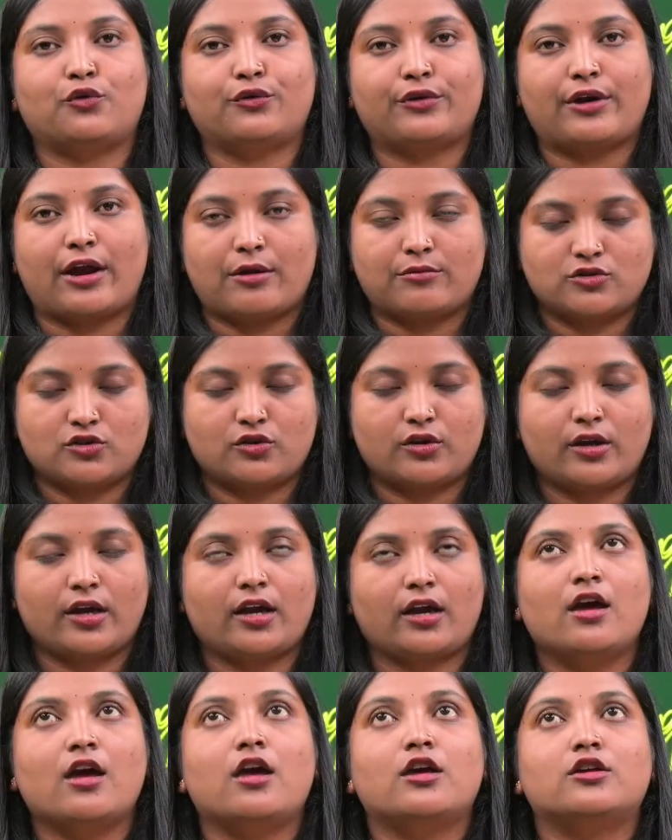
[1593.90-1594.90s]
Okay,
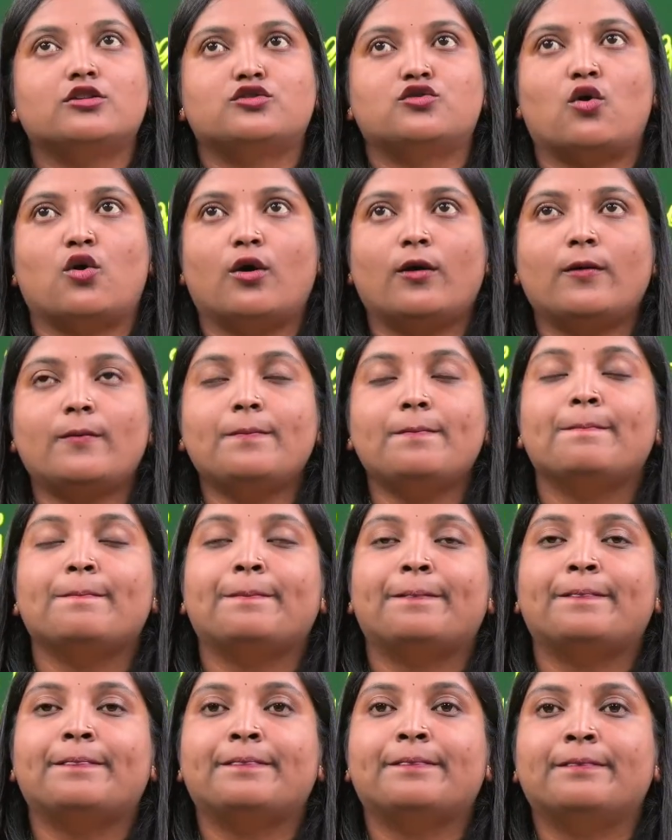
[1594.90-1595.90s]
so
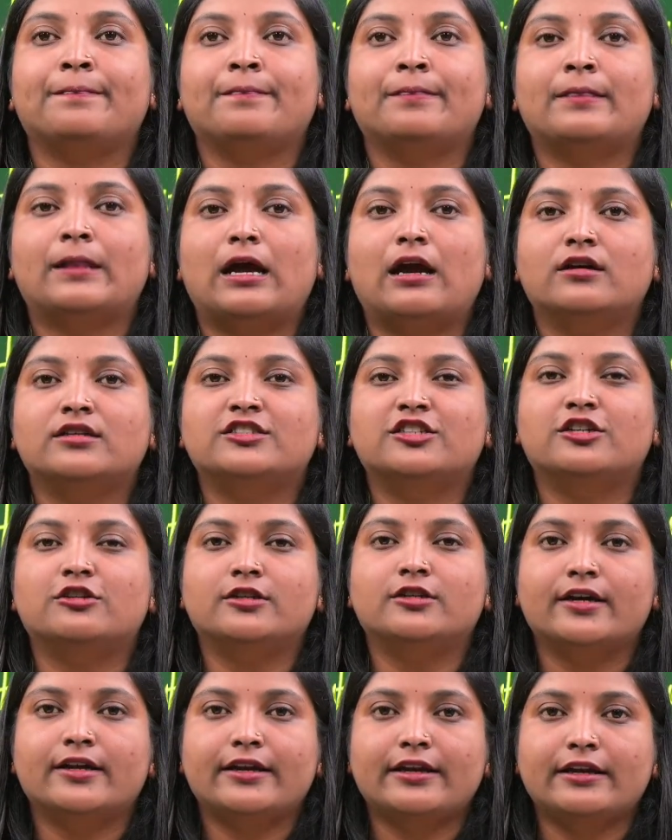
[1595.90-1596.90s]
gender
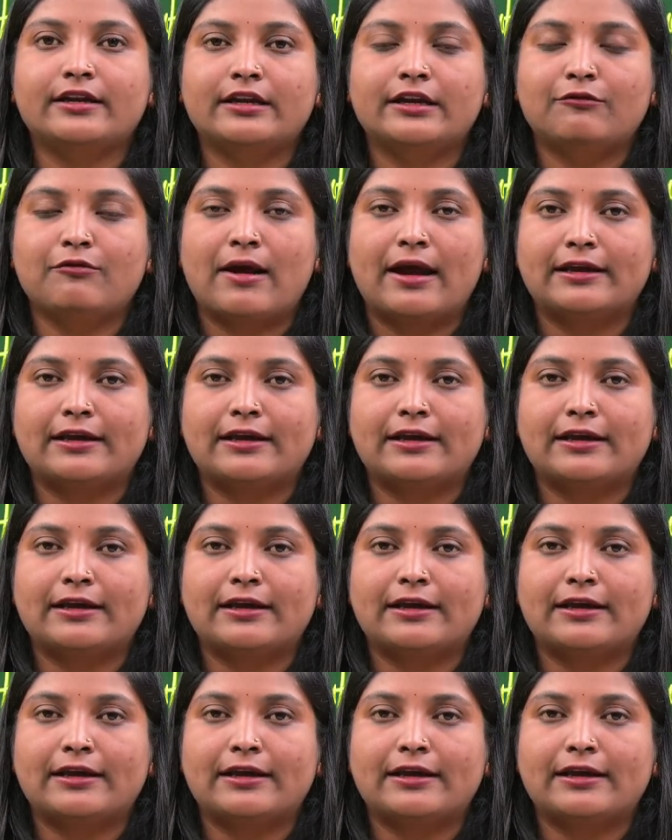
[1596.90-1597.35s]
inequality.